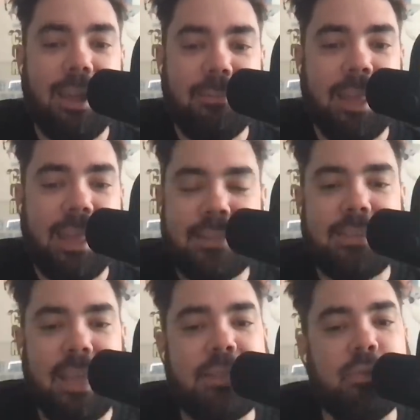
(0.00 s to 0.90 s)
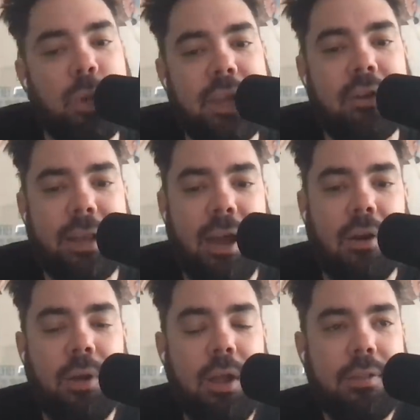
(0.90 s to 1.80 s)
Like it's weird how
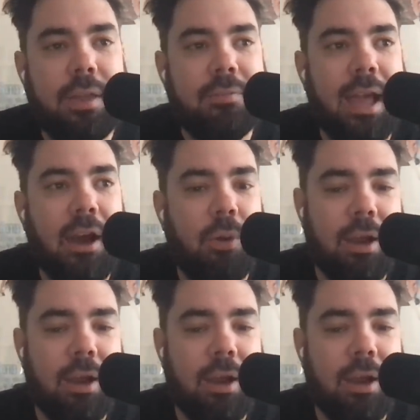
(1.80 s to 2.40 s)
they've now won.